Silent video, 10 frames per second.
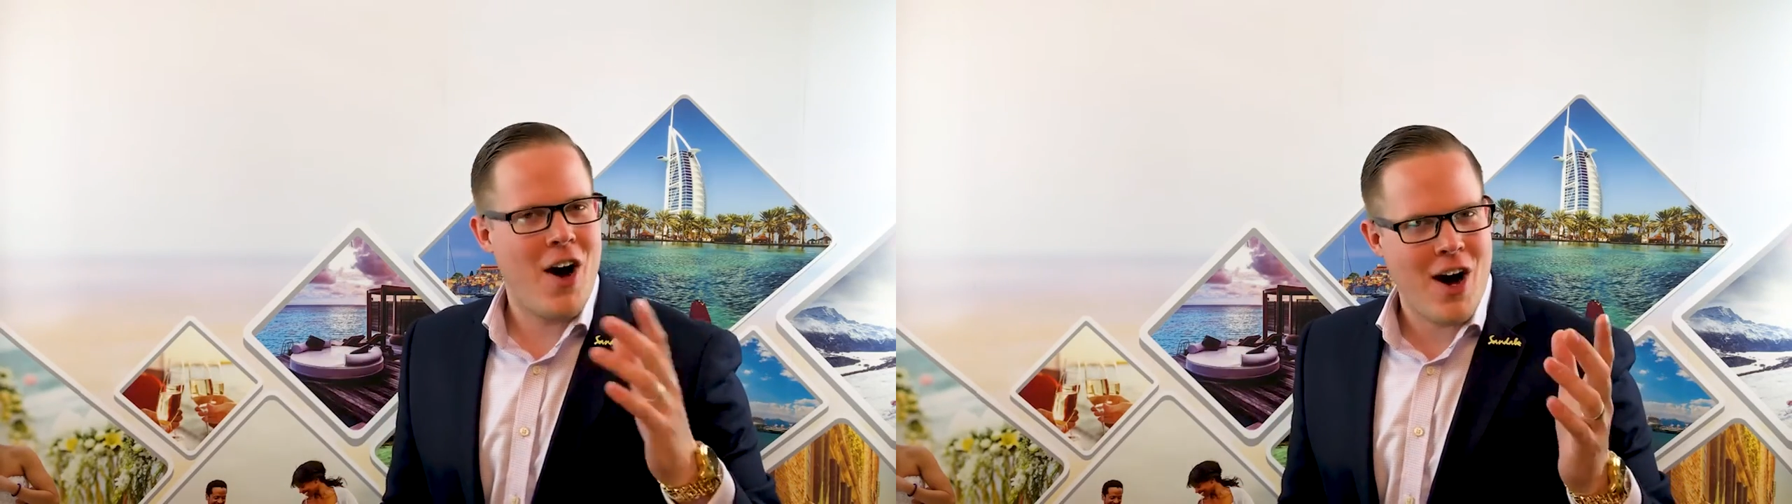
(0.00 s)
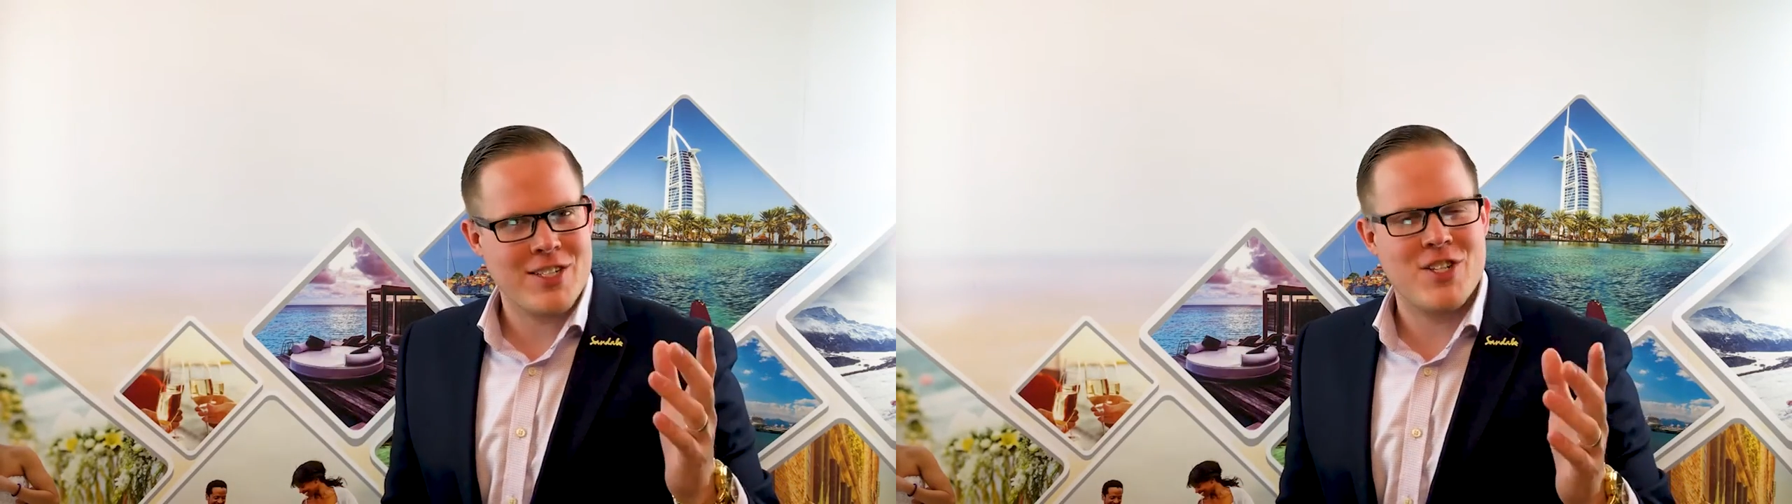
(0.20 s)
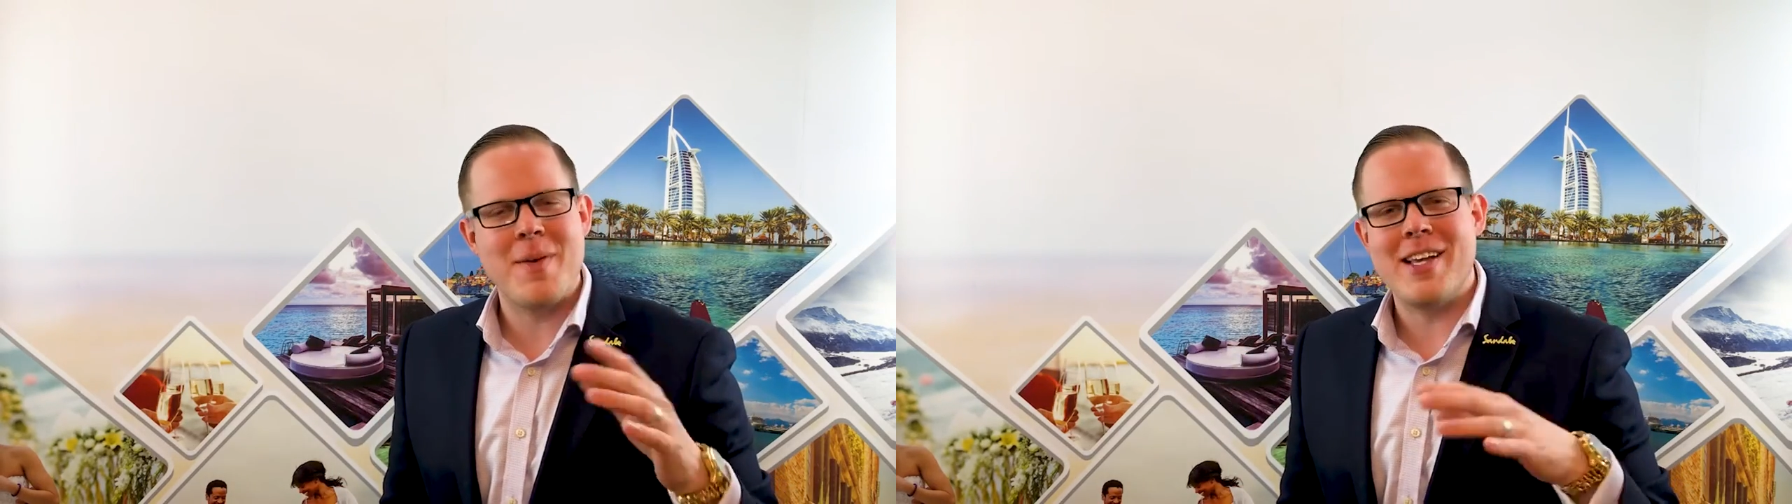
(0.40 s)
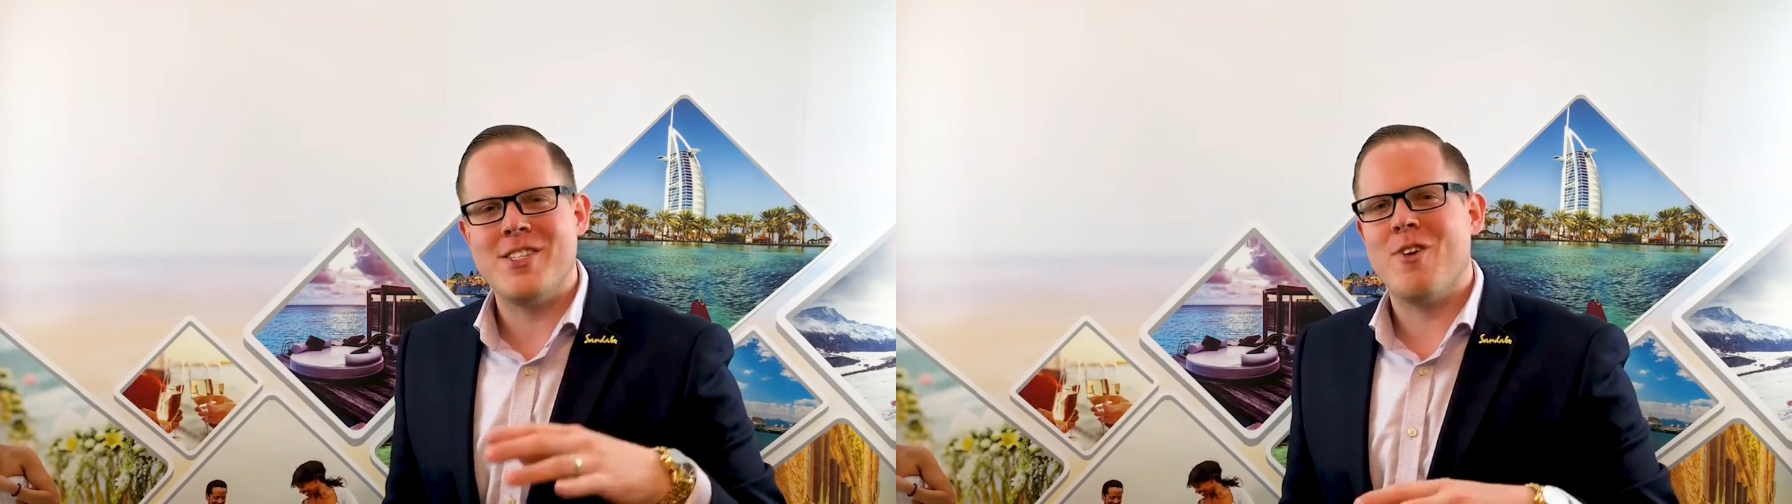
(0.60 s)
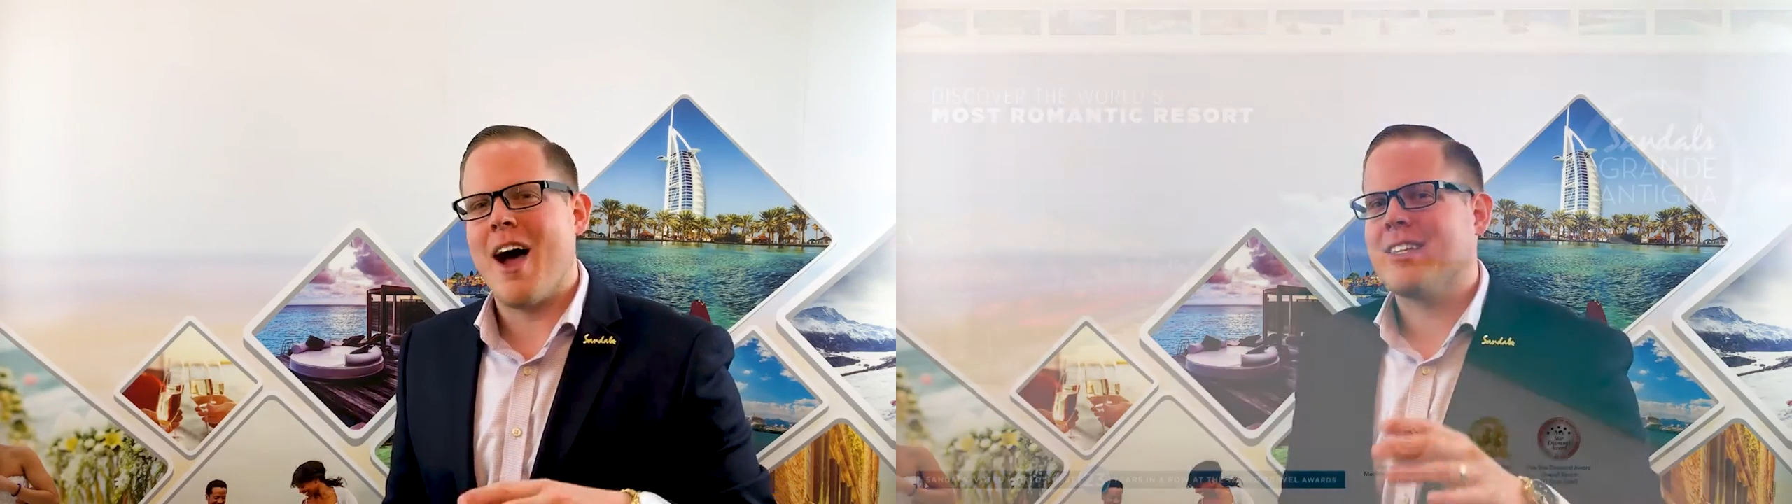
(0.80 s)
awesome
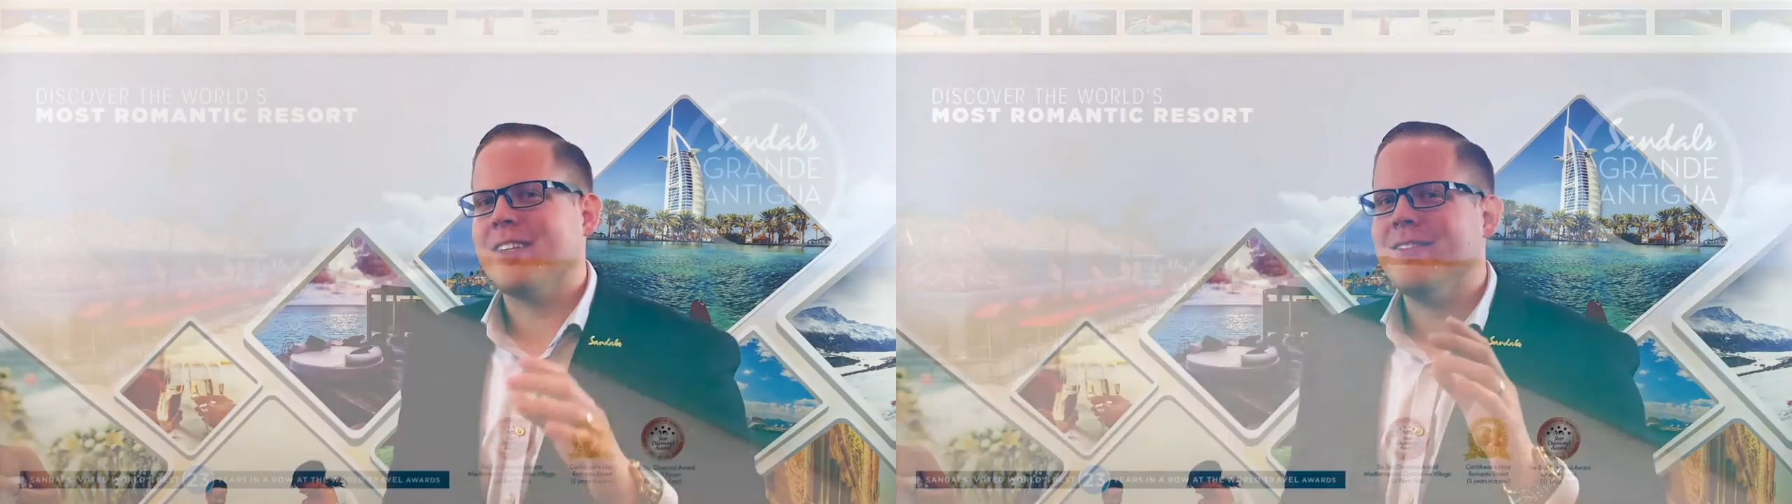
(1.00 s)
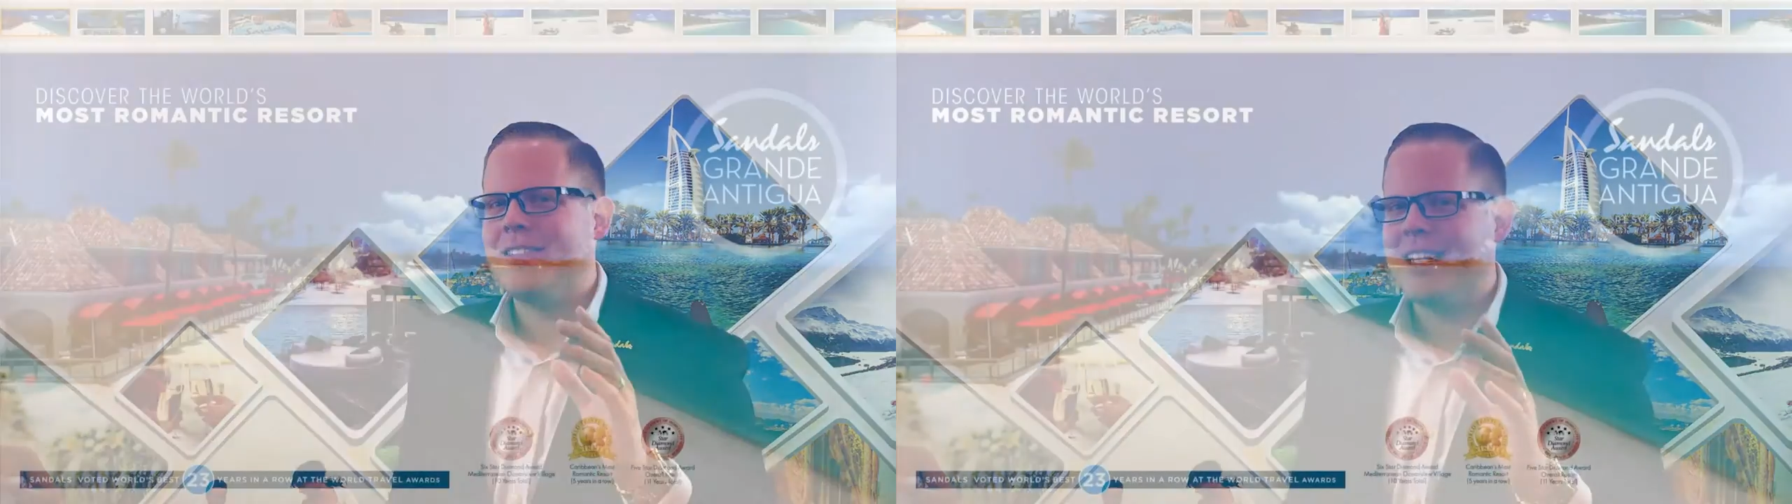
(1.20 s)
interactive